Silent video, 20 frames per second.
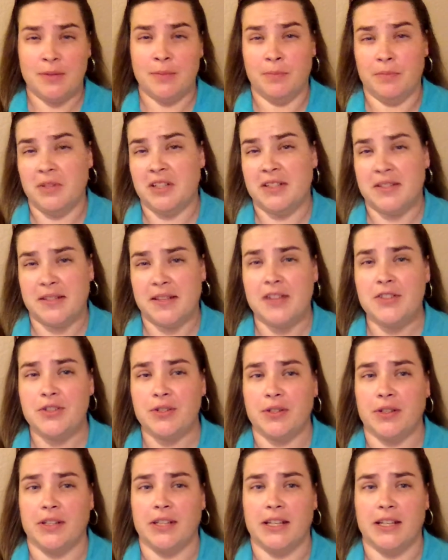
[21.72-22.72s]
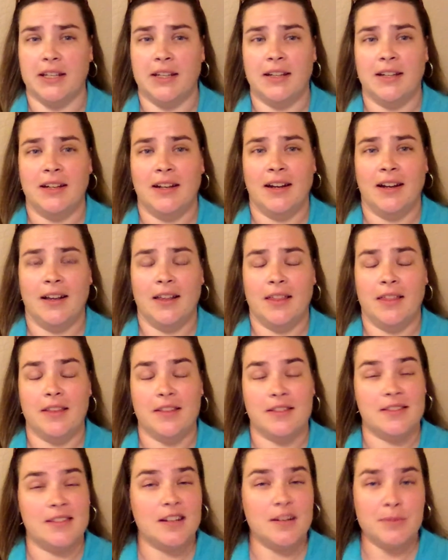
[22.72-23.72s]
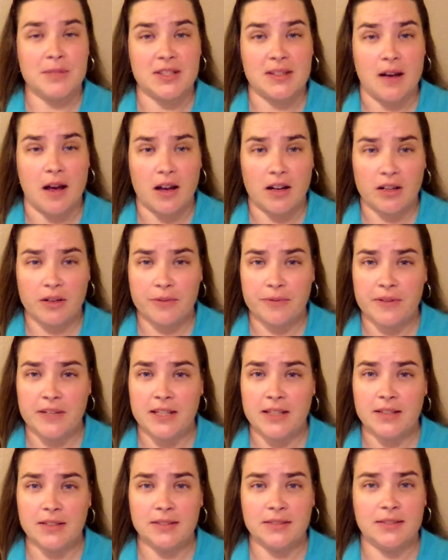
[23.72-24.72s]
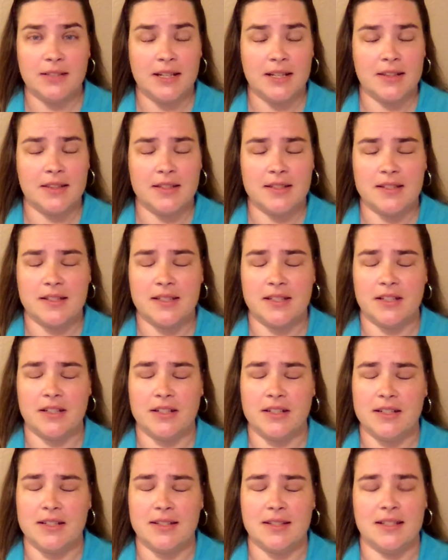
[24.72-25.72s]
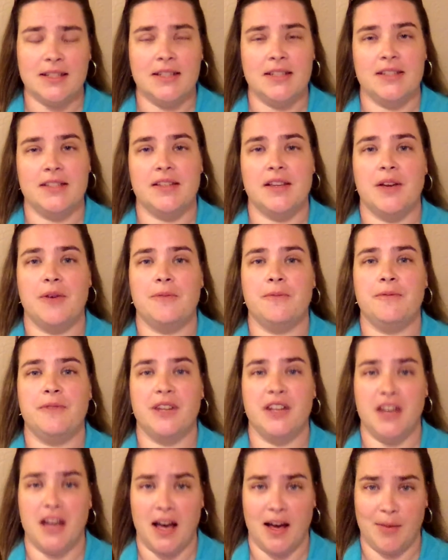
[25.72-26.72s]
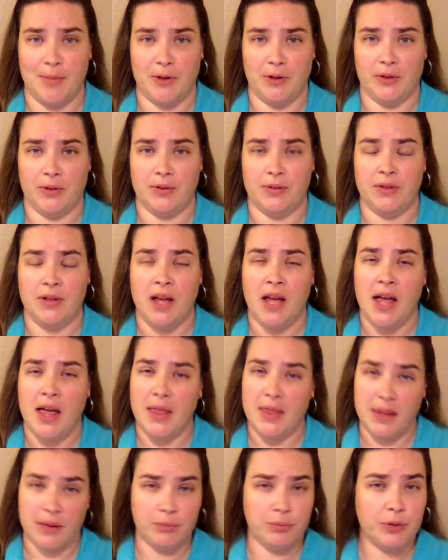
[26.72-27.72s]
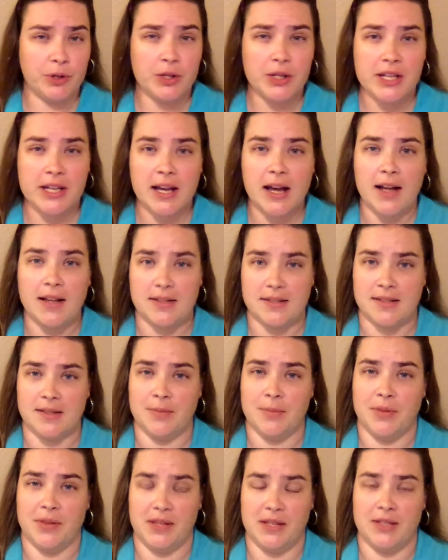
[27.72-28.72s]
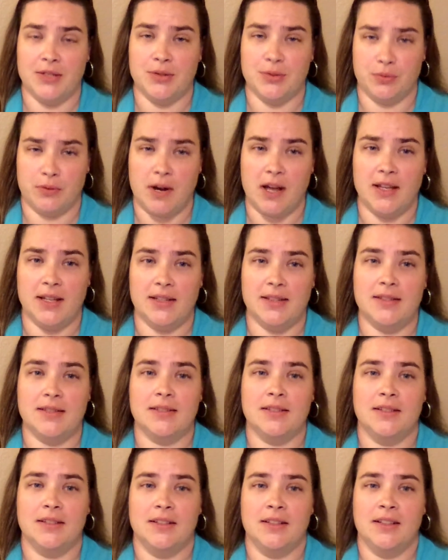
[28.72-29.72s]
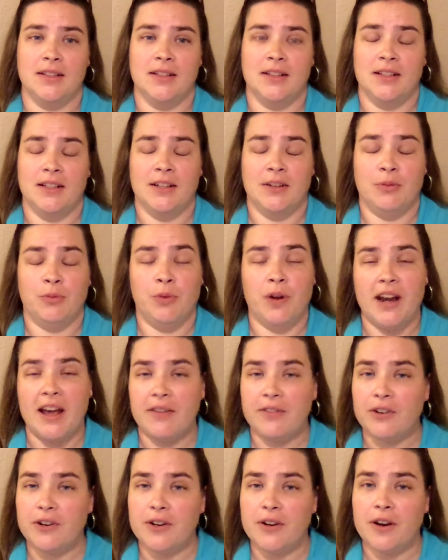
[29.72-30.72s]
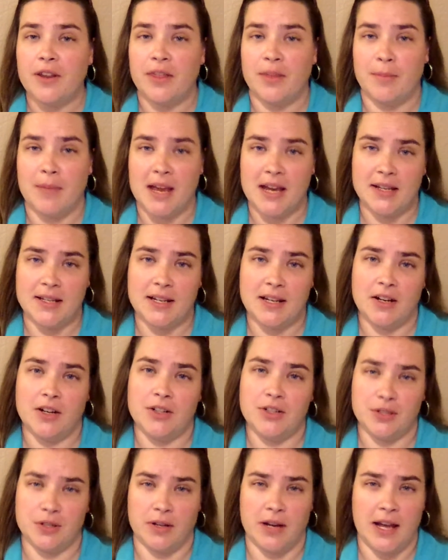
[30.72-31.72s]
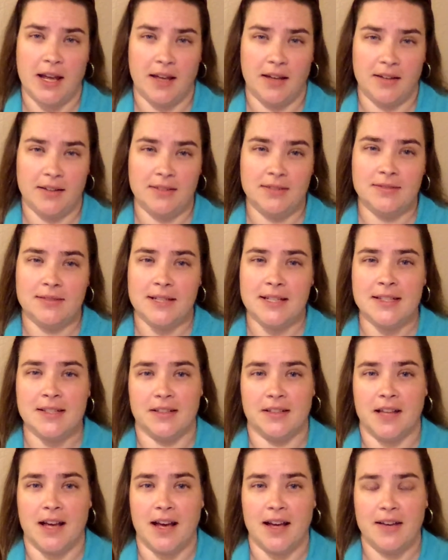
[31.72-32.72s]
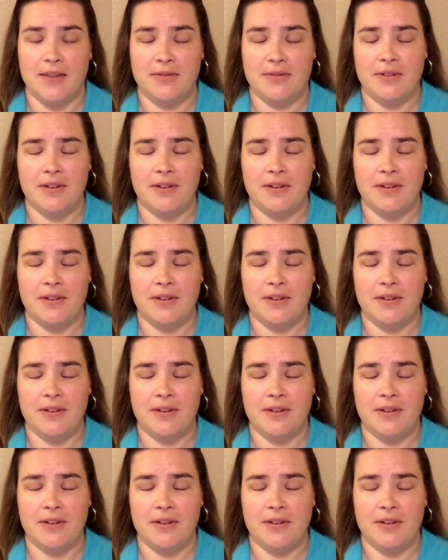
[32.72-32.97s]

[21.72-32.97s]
essentially, the cinematography in this series is phenomenal. They really got some things right. Whenever the main character, Hannah, is alive,